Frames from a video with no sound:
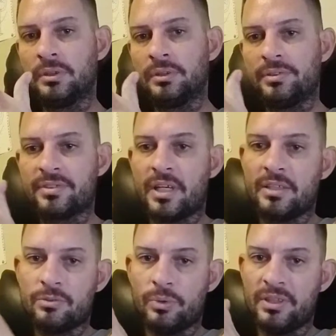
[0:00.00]
It's got a
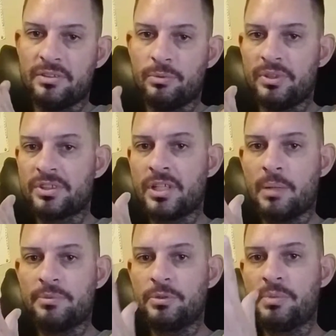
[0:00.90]
22-inch
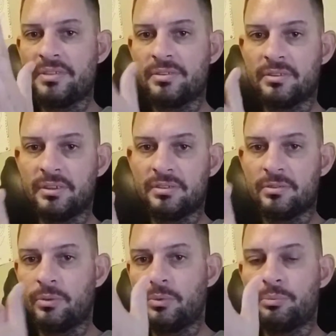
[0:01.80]
top tube, basically. It's
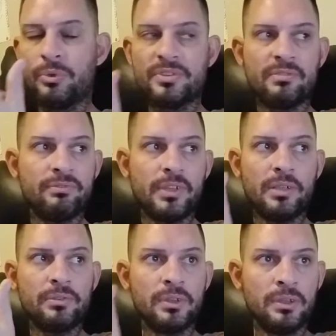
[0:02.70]
21.75.